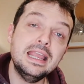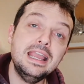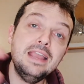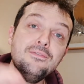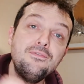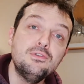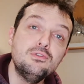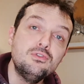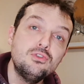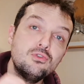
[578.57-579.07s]

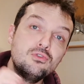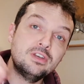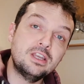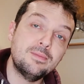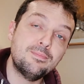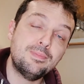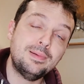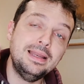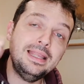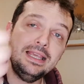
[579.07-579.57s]
If you enjoyed
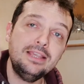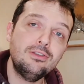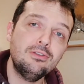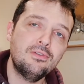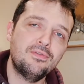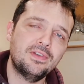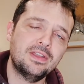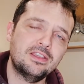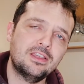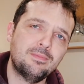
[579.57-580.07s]
it, please do
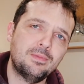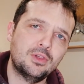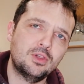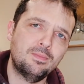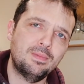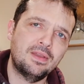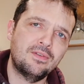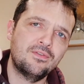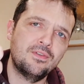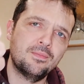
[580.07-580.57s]
not forget to smash
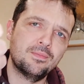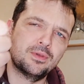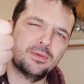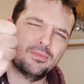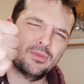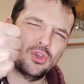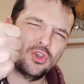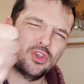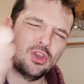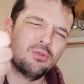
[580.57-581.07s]
a big thumbs up
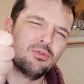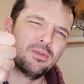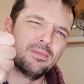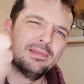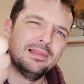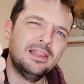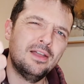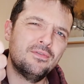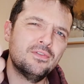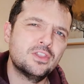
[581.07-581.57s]
to show
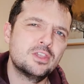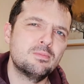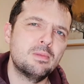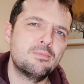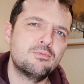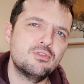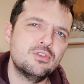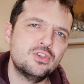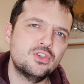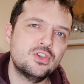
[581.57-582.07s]
some love and some
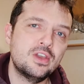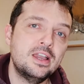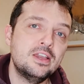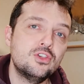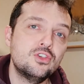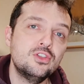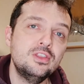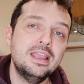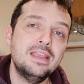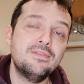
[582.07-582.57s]

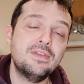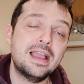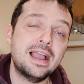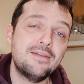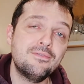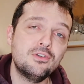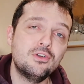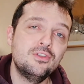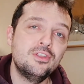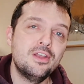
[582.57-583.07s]
appreciation. If you
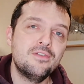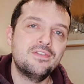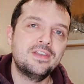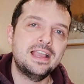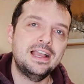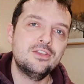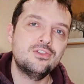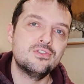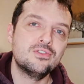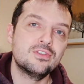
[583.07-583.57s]
haven't got
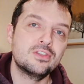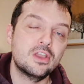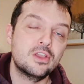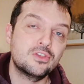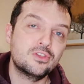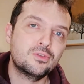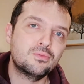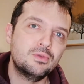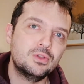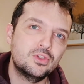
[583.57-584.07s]
notifications
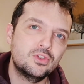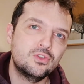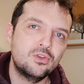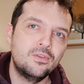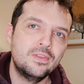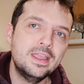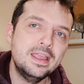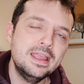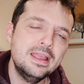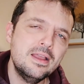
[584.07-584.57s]
switched
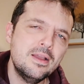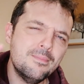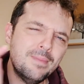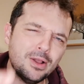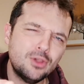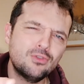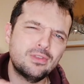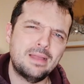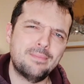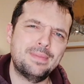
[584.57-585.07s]
on,
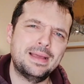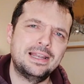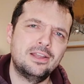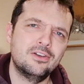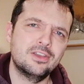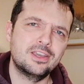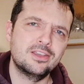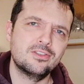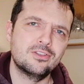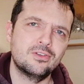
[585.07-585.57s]
make sure that bell
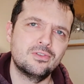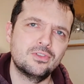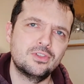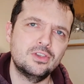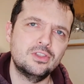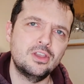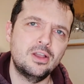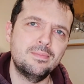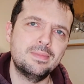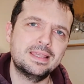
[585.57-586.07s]
icon's on so
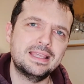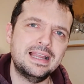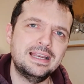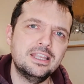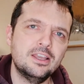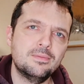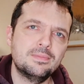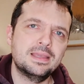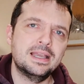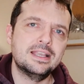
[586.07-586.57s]
you don't miss
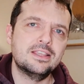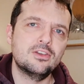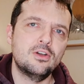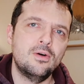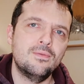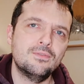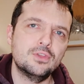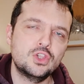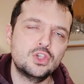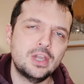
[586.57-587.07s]
any updates
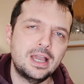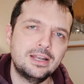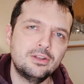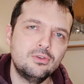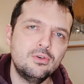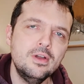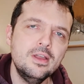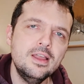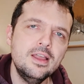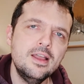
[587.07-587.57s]
on the channel.